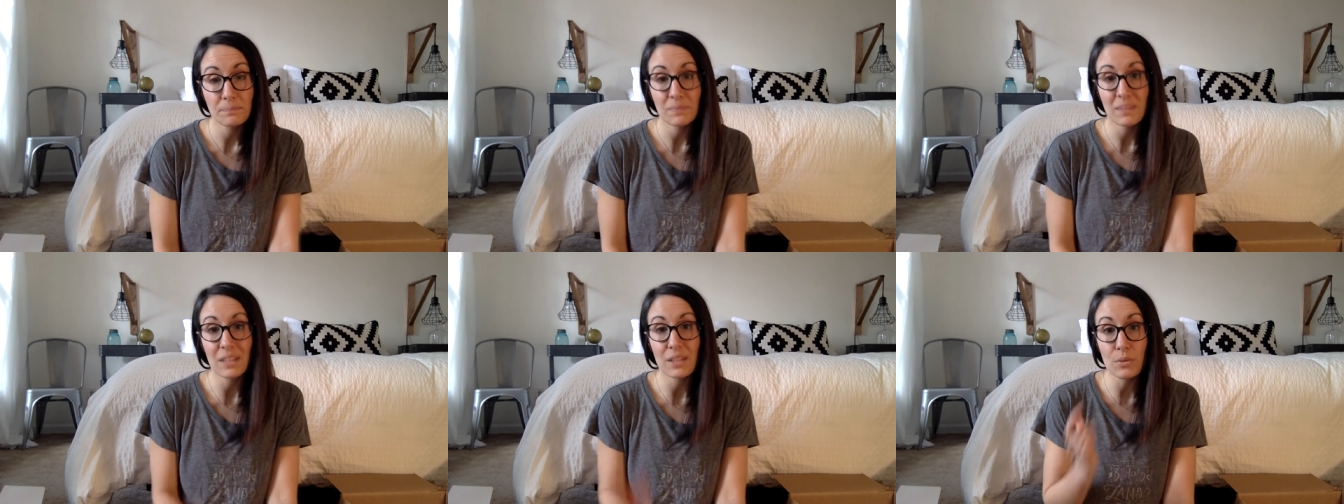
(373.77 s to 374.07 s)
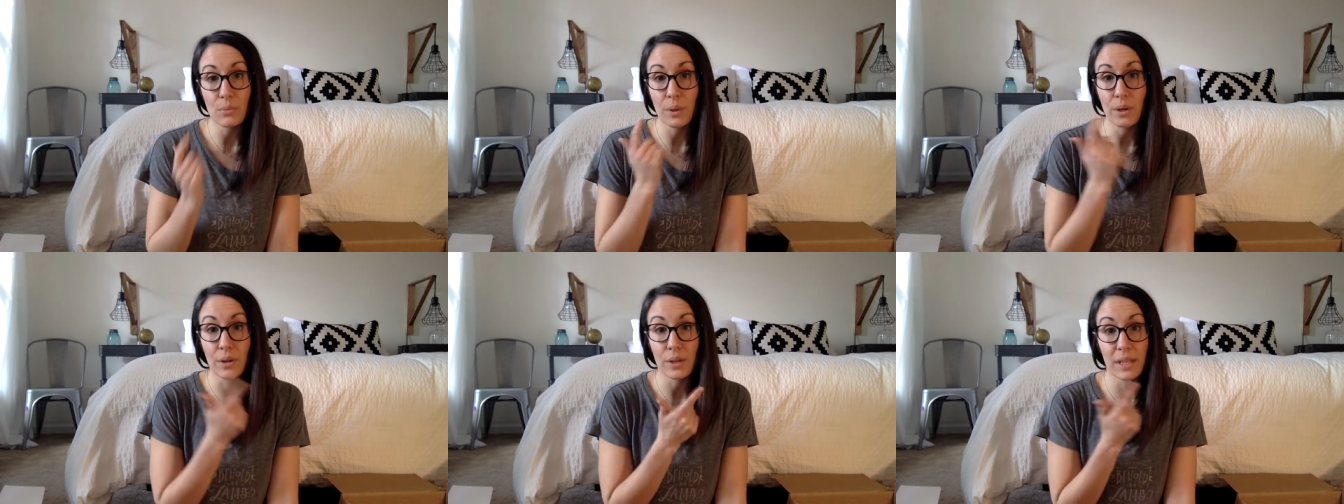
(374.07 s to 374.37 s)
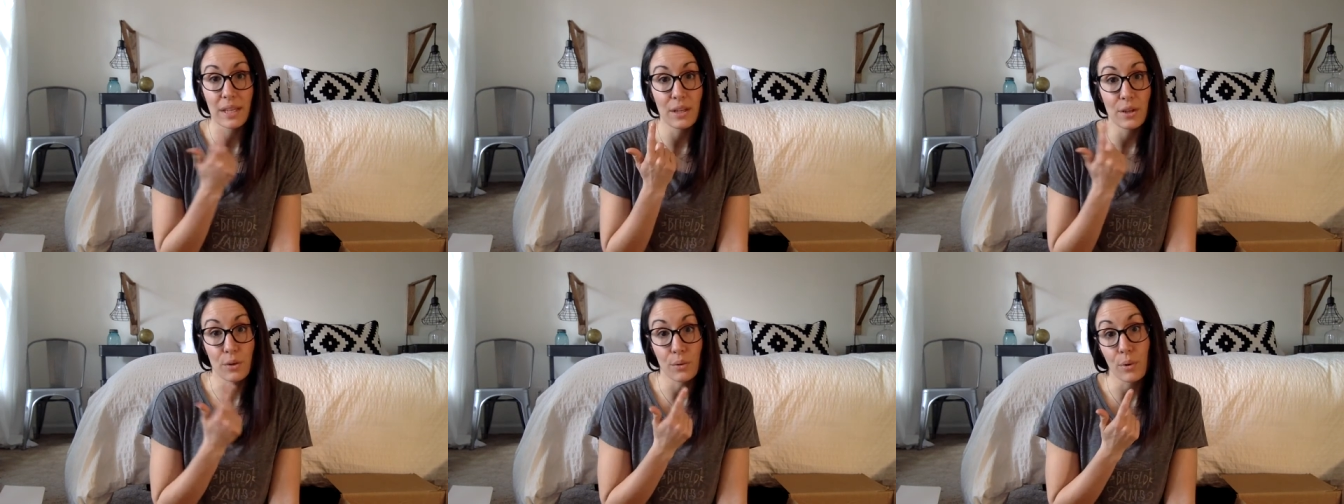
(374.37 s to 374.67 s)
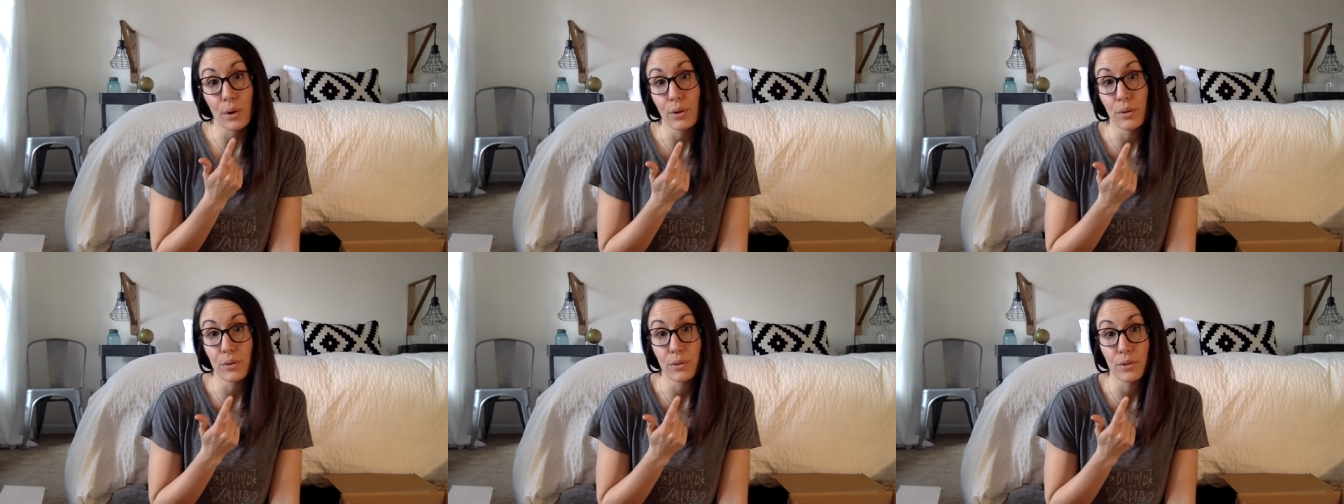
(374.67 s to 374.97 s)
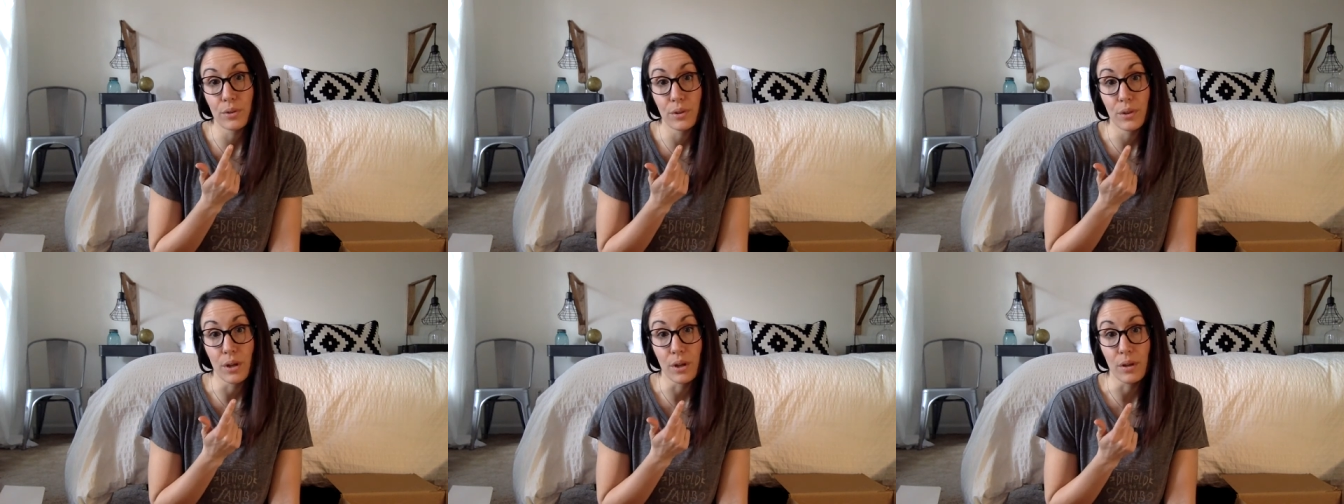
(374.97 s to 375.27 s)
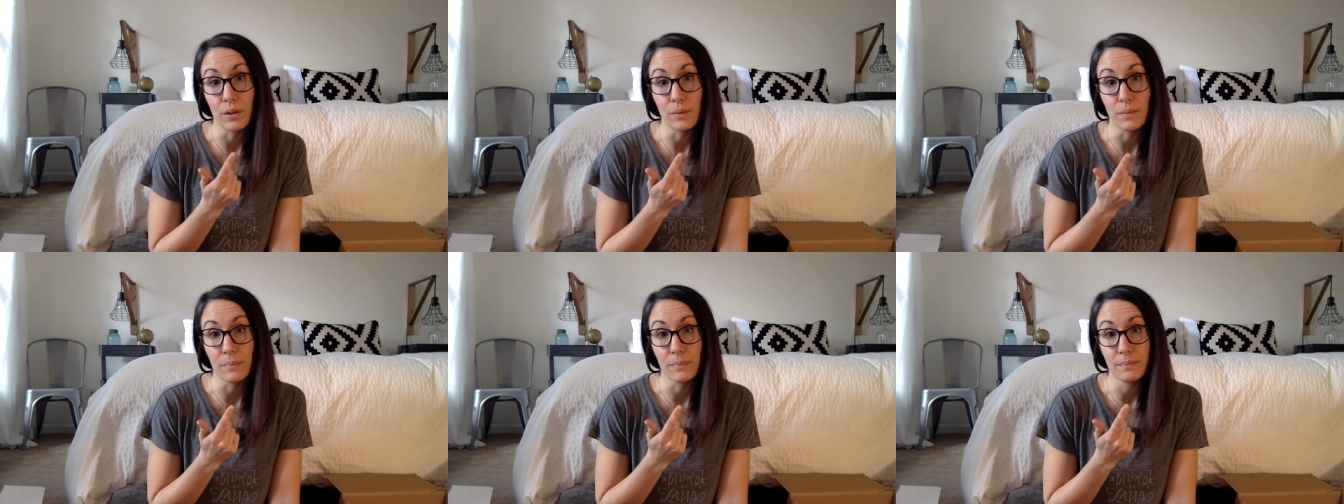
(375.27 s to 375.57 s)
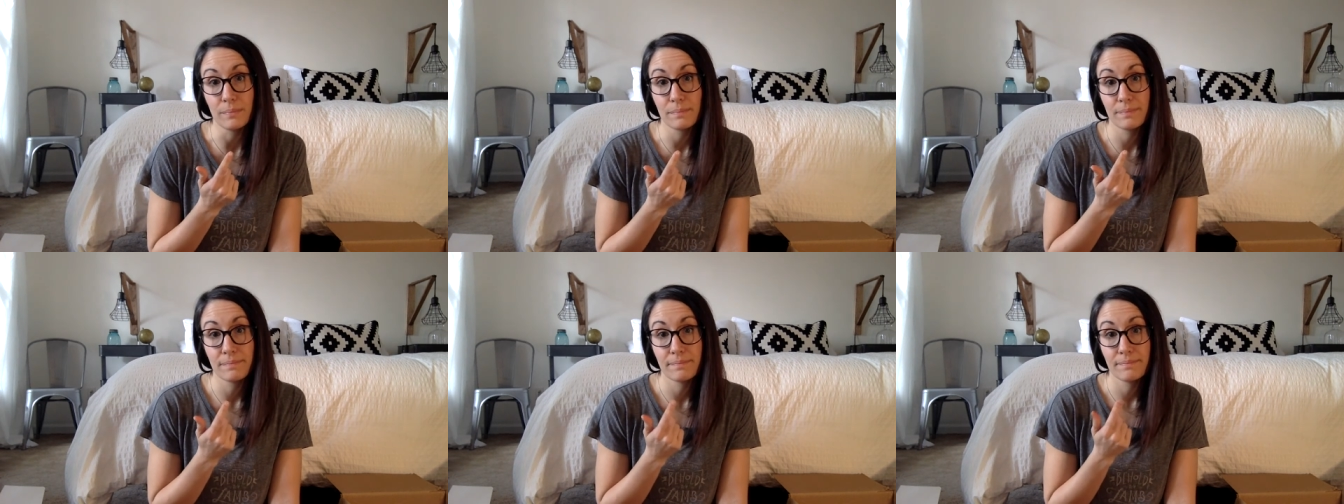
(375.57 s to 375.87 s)
It's what it can erode
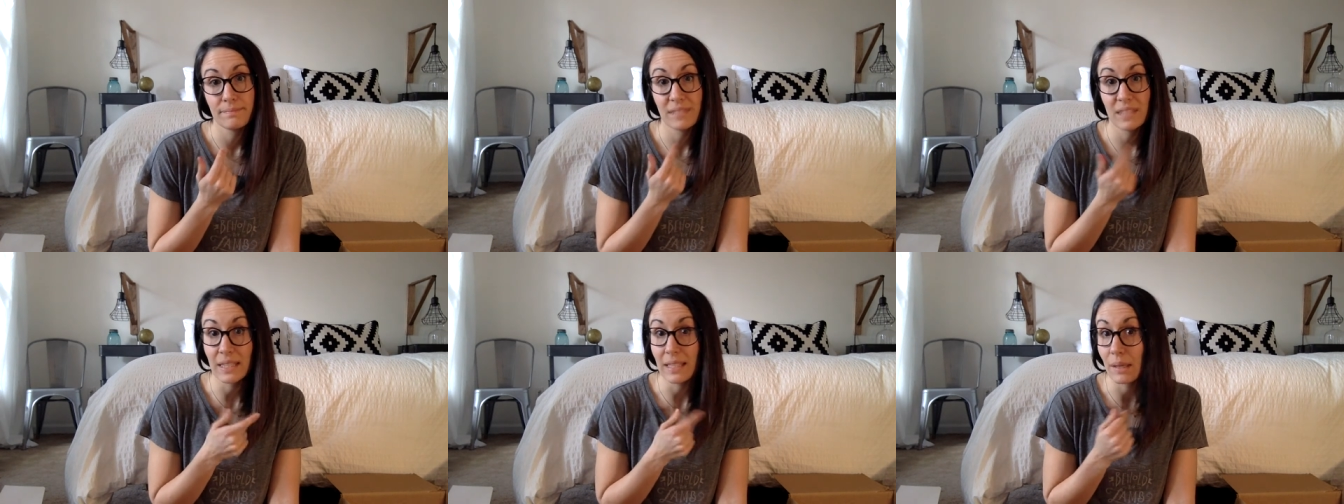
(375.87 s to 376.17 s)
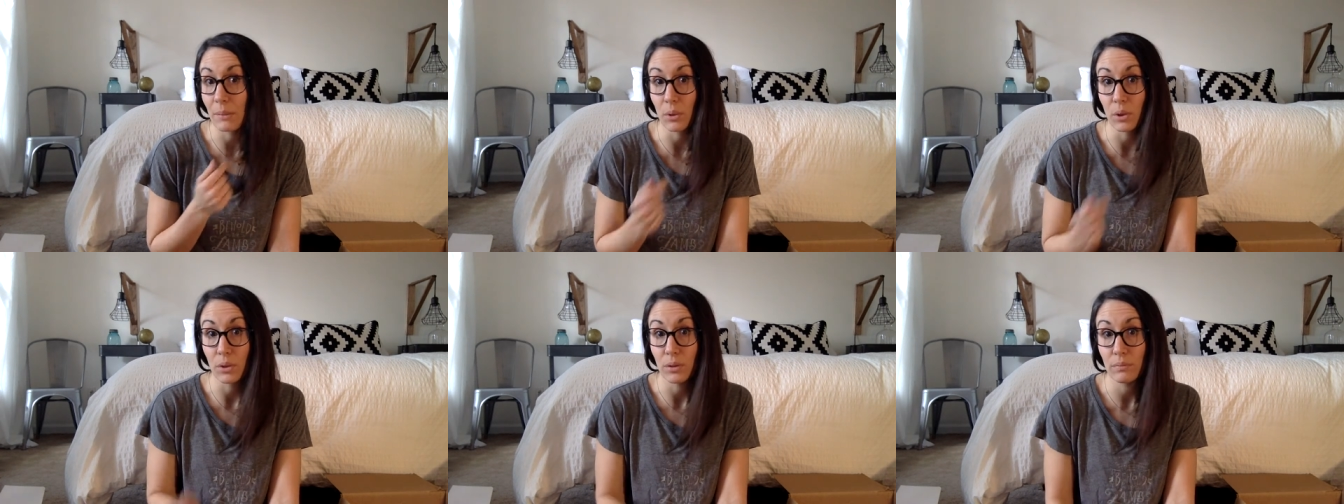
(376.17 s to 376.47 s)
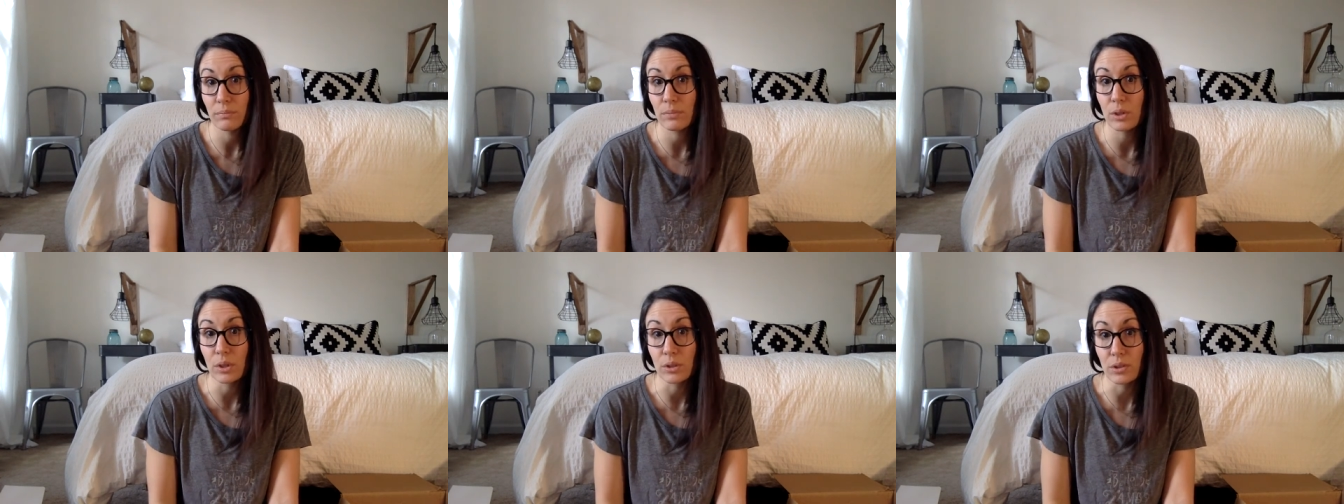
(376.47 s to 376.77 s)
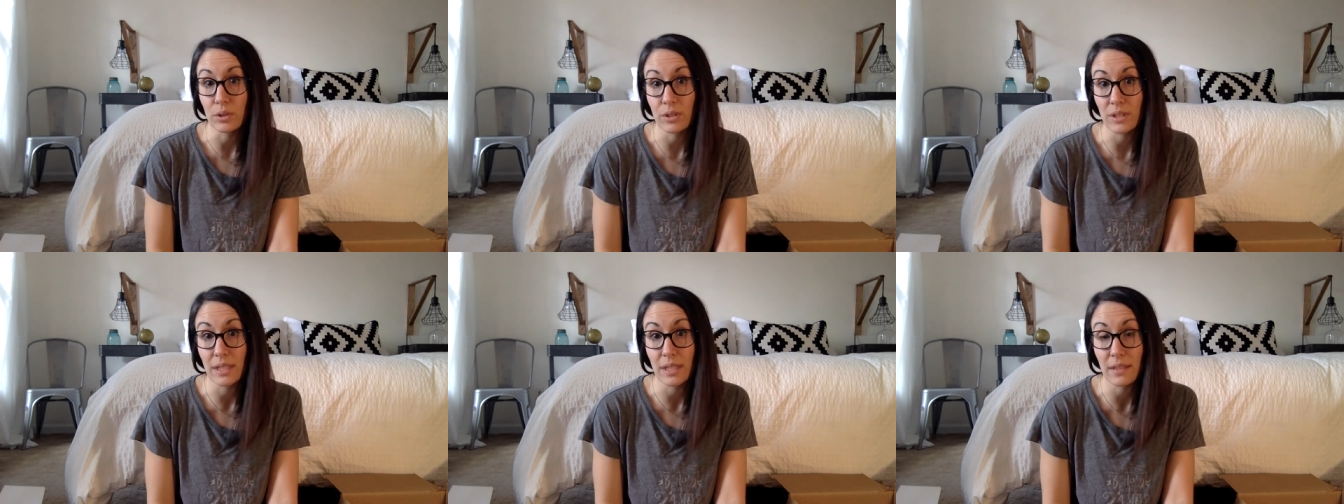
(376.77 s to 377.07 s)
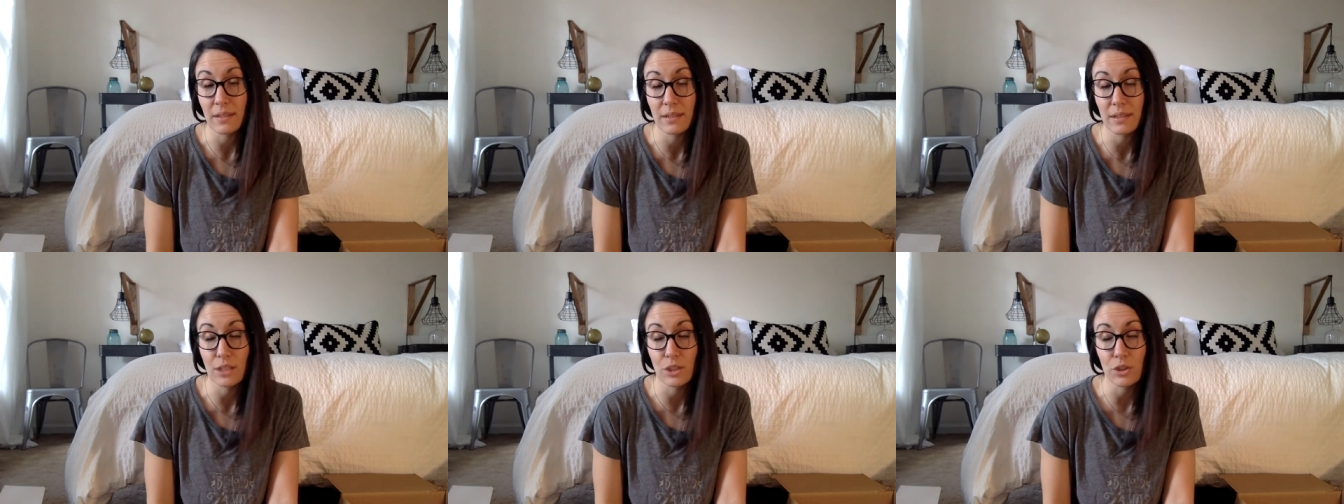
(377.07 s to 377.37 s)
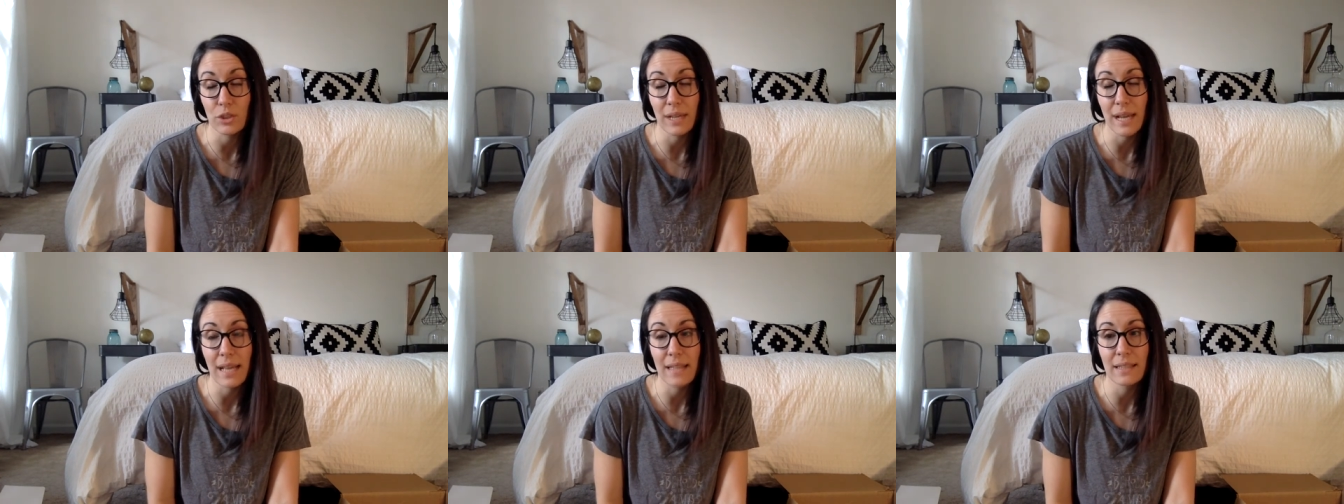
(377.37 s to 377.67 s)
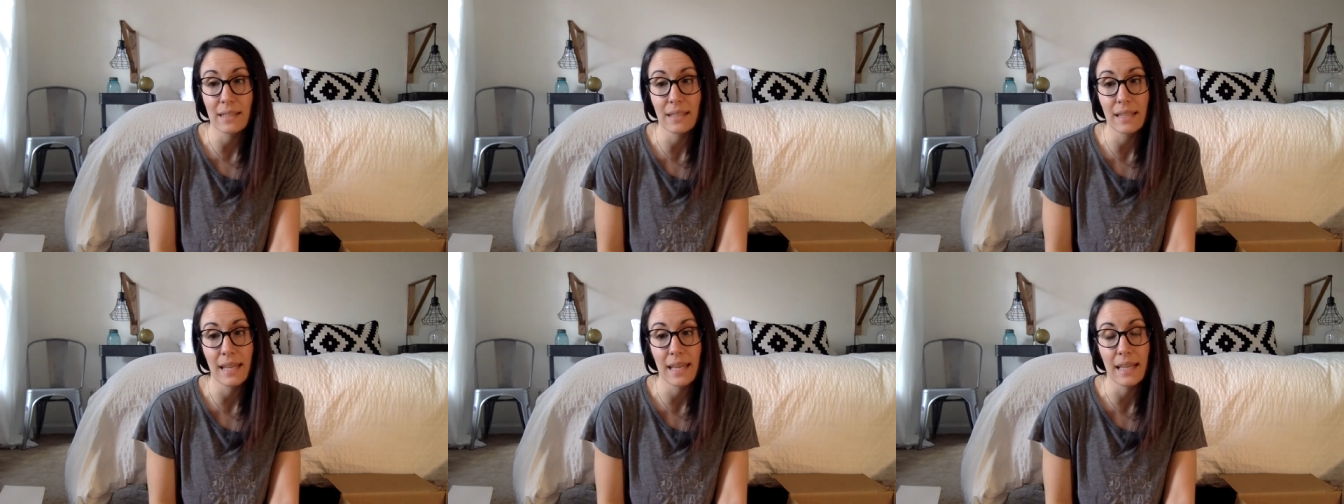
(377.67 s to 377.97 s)
um, the enamel on your teeth. Citric
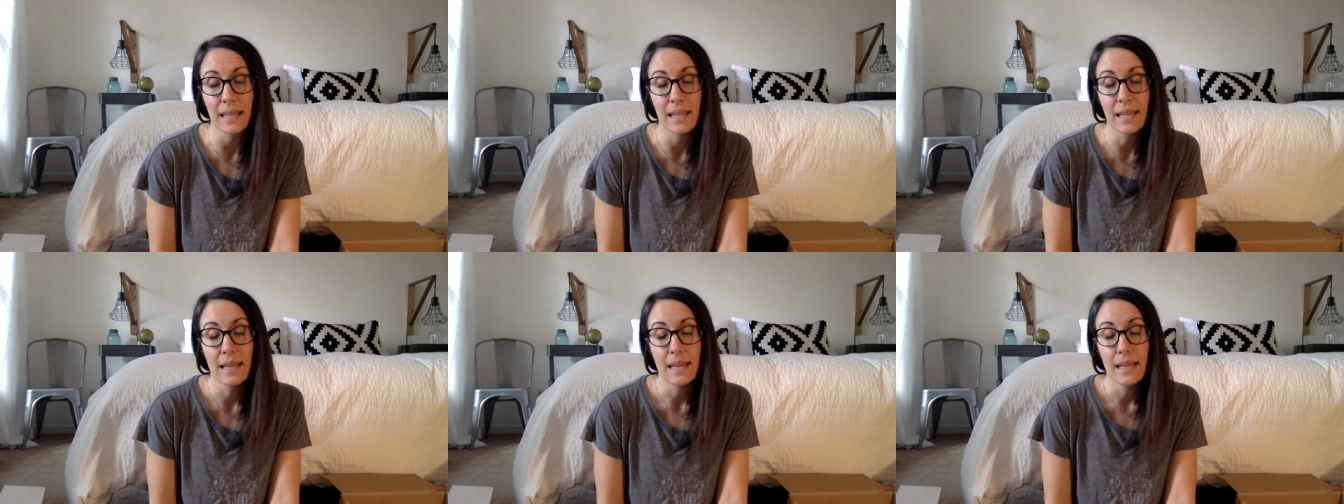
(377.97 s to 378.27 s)
acid can.